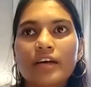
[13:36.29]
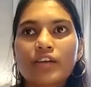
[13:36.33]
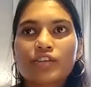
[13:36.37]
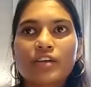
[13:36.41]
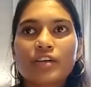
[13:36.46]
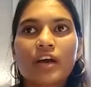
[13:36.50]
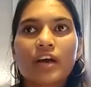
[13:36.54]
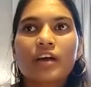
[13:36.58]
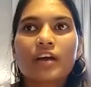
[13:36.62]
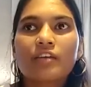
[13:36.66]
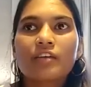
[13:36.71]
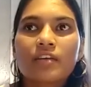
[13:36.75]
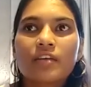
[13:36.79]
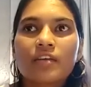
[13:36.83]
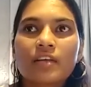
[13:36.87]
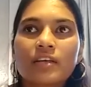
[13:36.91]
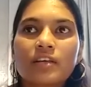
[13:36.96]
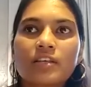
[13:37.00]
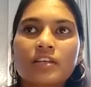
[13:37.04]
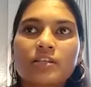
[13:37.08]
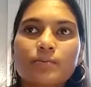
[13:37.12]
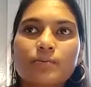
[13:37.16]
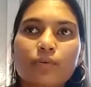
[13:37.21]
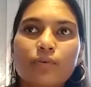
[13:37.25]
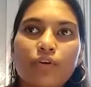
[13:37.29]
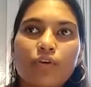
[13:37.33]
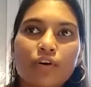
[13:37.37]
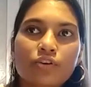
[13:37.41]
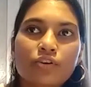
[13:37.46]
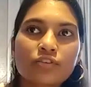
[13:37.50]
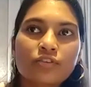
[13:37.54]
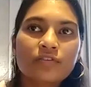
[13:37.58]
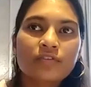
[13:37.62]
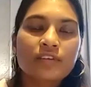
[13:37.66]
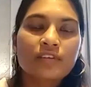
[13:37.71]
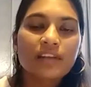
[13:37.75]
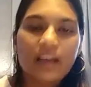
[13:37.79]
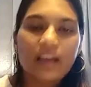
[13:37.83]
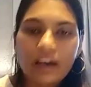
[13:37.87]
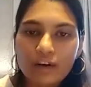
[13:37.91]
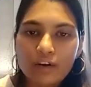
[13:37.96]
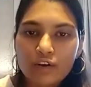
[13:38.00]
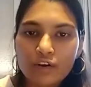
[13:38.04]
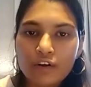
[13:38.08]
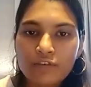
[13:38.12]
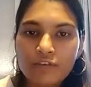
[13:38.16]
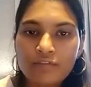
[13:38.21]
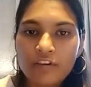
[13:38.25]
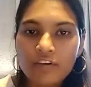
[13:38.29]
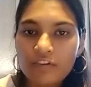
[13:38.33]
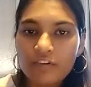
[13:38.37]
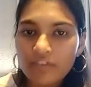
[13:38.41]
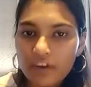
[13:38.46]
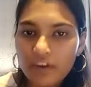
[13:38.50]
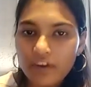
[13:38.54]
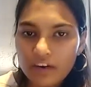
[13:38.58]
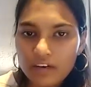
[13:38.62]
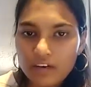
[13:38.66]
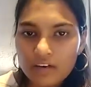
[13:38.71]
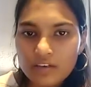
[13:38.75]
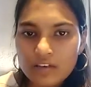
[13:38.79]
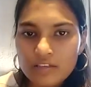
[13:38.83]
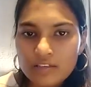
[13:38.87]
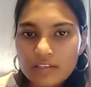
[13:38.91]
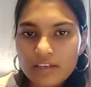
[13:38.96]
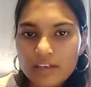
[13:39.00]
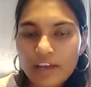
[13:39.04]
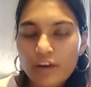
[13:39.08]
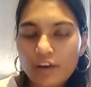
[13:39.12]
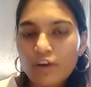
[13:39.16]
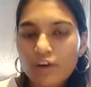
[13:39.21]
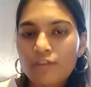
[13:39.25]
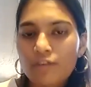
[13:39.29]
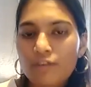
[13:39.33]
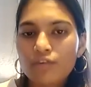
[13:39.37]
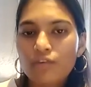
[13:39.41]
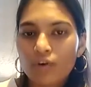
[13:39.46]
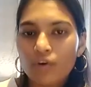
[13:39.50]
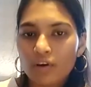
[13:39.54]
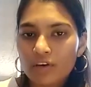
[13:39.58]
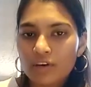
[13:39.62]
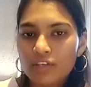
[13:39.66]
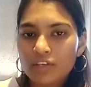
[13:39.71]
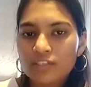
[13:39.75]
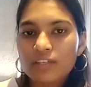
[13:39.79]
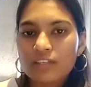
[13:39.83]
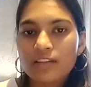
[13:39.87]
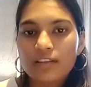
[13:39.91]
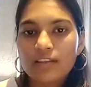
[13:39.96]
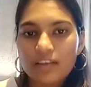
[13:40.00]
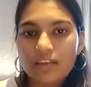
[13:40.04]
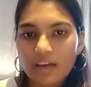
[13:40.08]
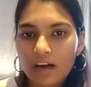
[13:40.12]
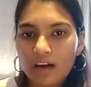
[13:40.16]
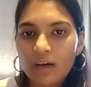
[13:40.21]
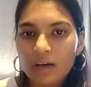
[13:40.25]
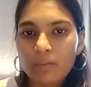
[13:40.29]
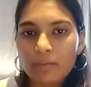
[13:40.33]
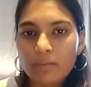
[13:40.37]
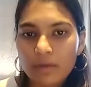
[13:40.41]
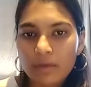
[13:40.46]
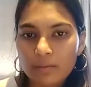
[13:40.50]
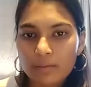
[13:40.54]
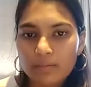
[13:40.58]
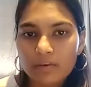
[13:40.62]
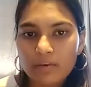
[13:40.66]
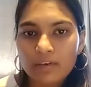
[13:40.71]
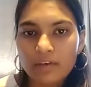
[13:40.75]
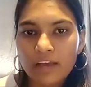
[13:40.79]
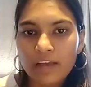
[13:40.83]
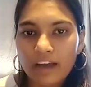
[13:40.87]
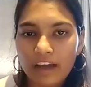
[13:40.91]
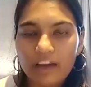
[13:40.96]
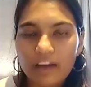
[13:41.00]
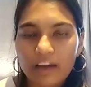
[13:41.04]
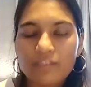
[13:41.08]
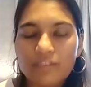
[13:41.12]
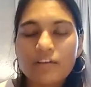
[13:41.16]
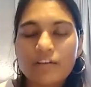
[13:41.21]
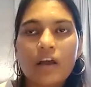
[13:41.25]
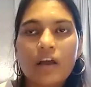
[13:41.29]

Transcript: HIV is because of the lack of awareness, lack of knowledge that the young people have.